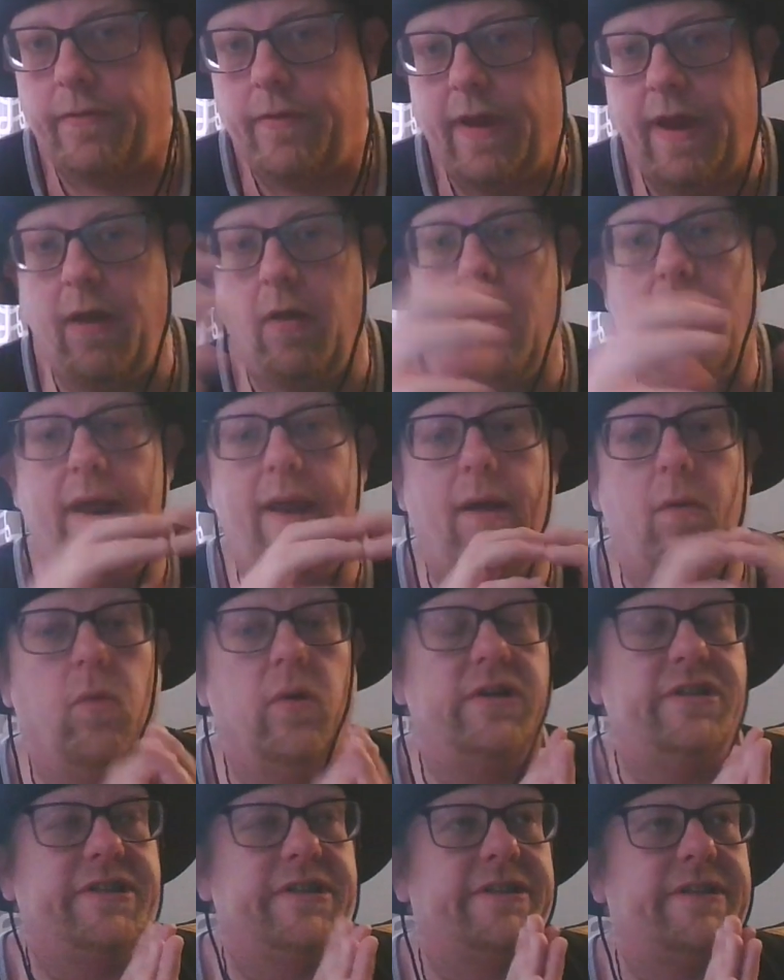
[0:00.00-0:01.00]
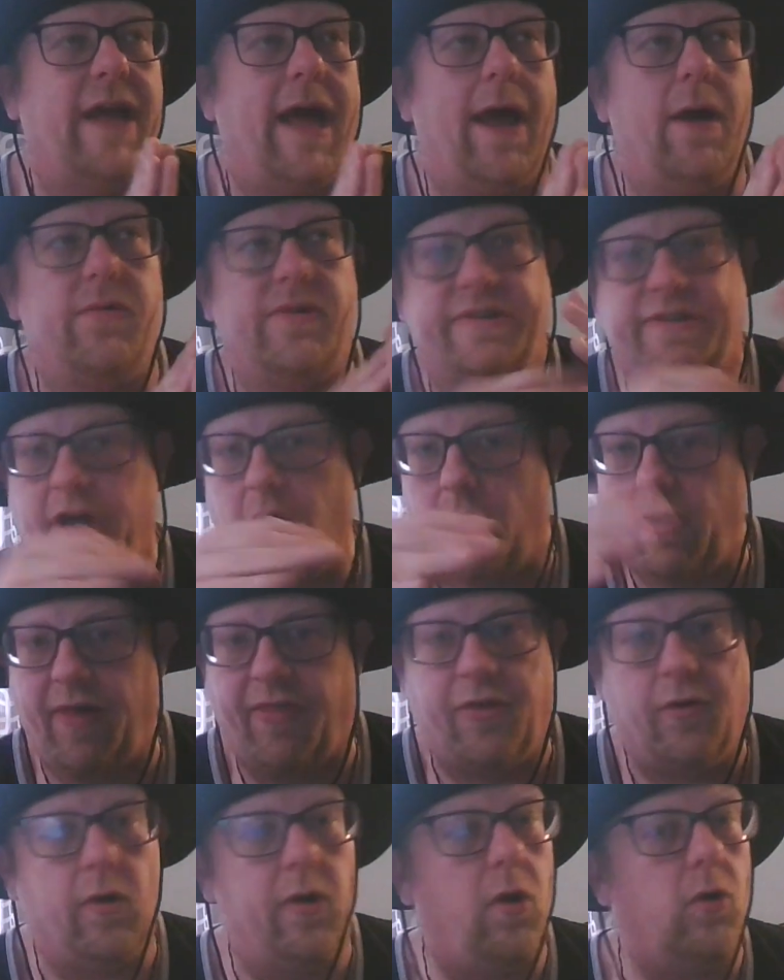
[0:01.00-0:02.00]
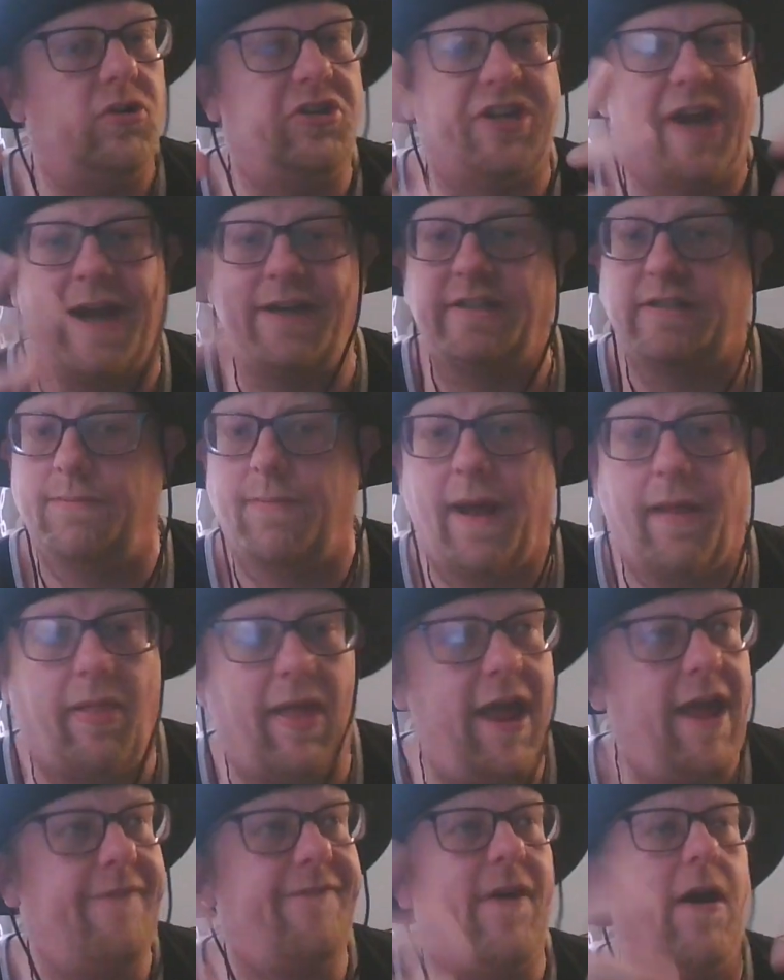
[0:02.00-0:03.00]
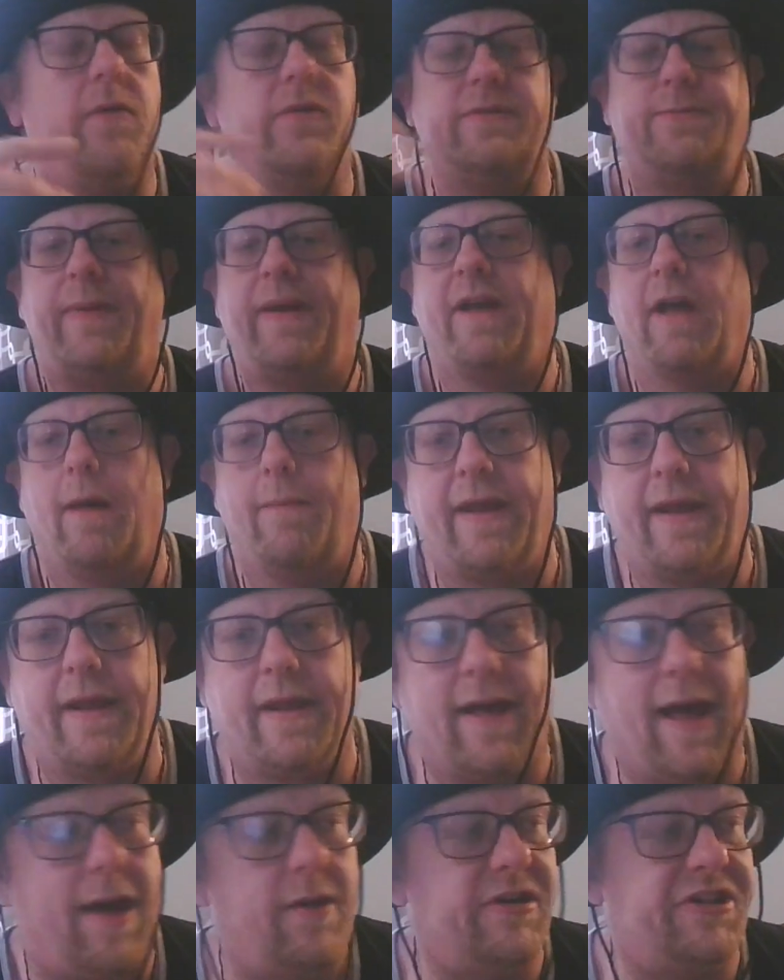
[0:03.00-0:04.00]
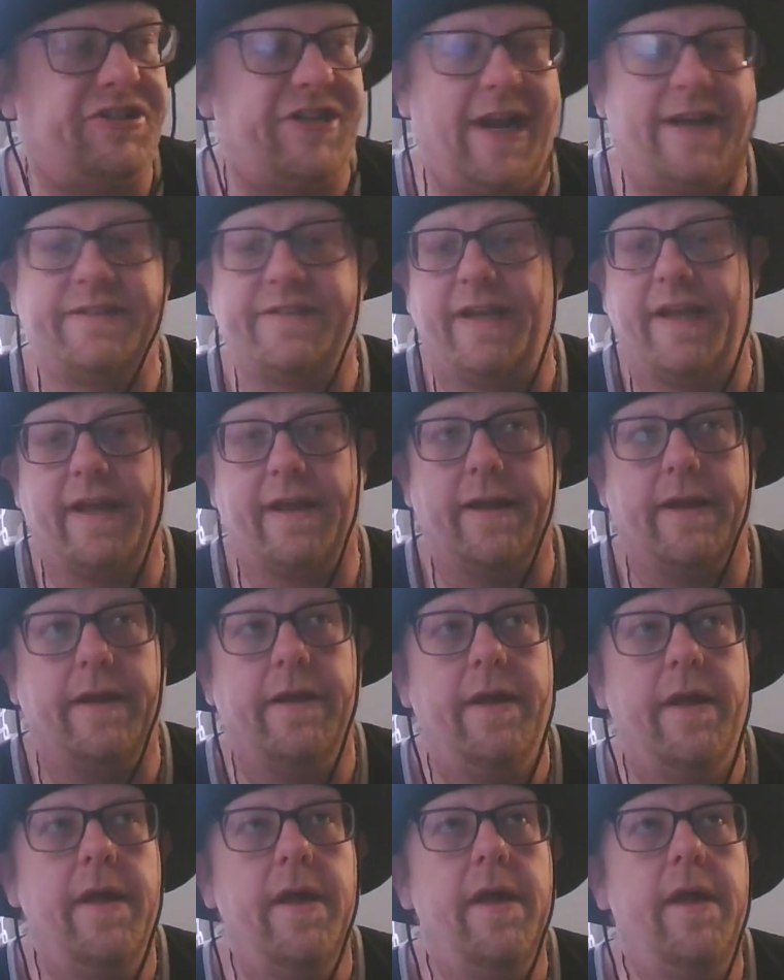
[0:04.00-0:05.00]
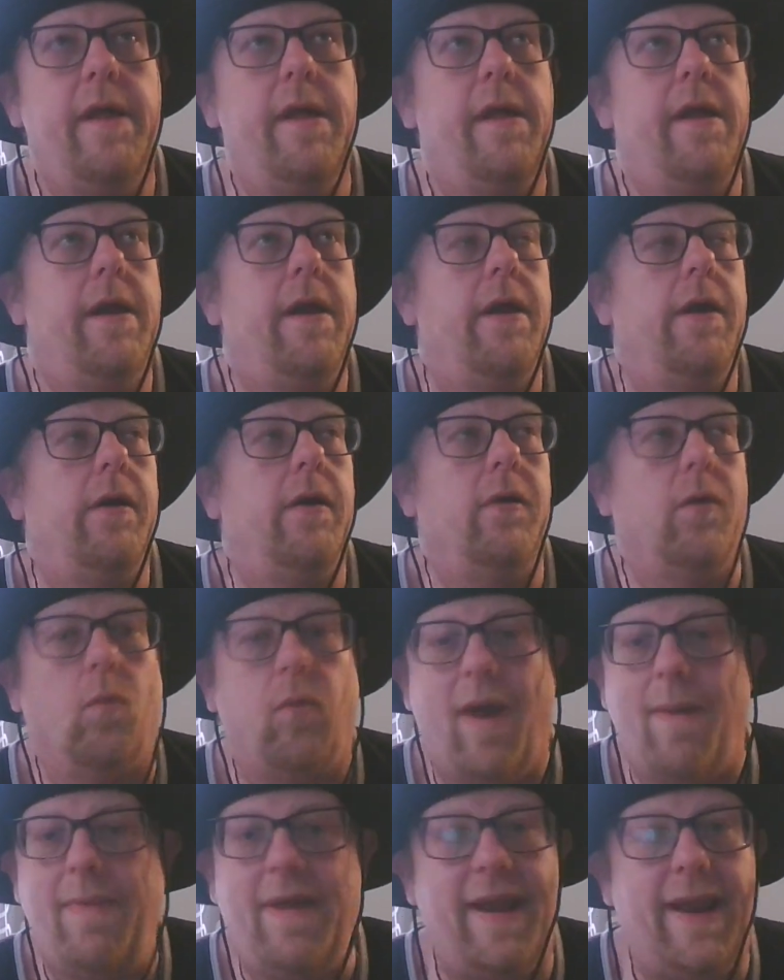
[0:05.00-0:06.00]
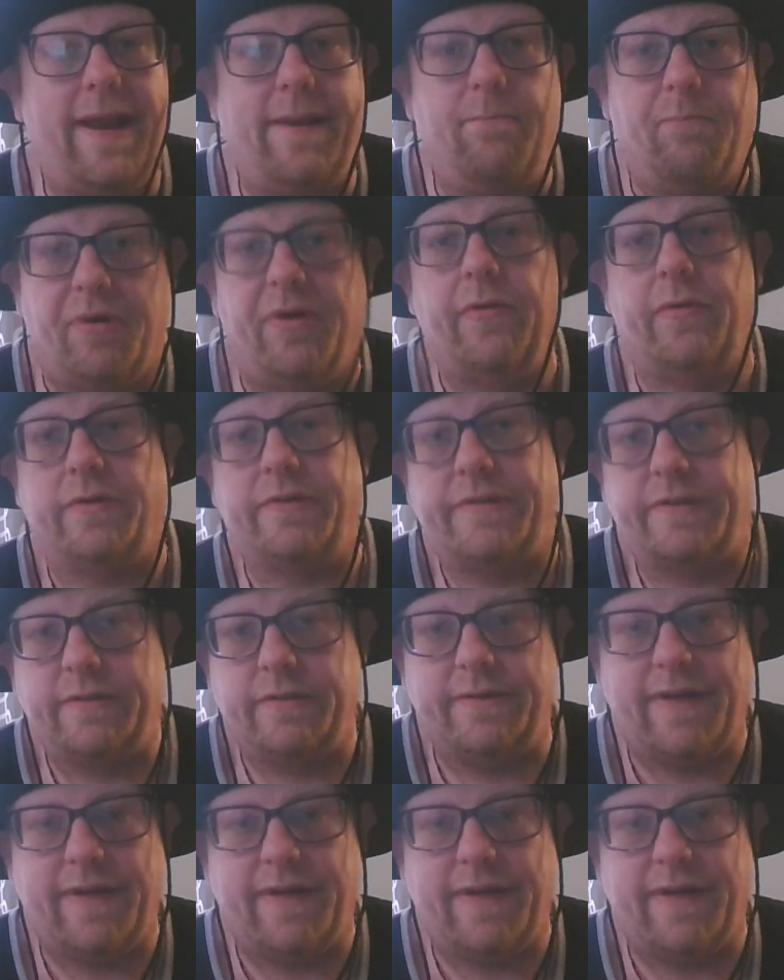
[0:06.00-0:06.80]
It was just, I was going through own changes in my life. I was chasing women and booze.